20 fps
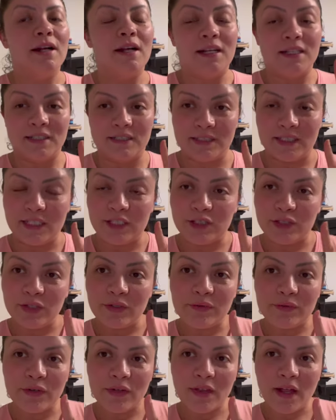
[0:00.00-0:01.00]
Stay
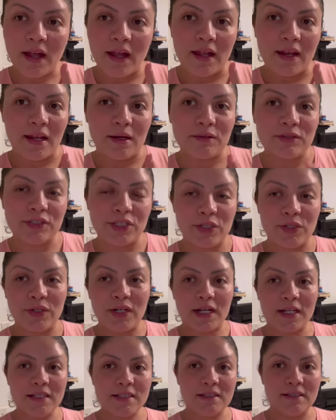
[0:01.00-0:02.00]
tuned for that. And I'll see you
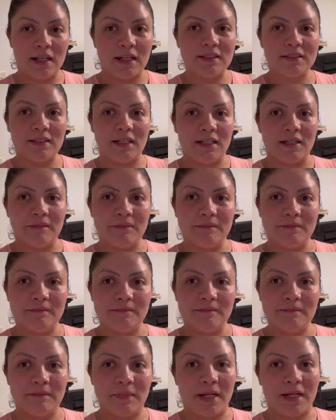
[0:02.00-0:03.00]
guys next time.
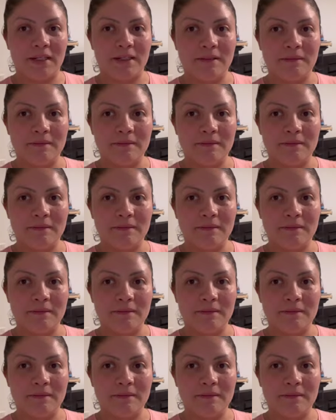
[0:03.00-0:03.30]
Bye.